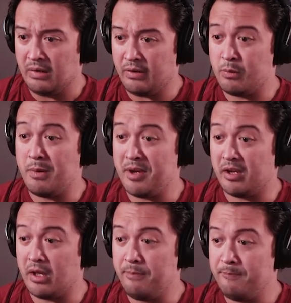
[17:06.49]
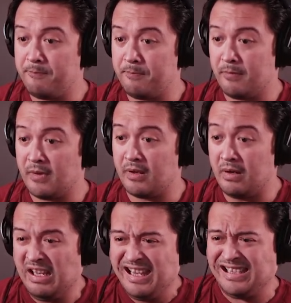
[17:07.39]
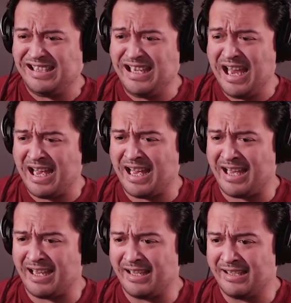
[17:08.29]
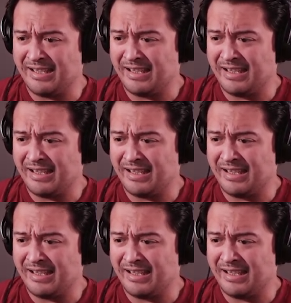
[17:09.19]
oh, you want me to come? Yeah!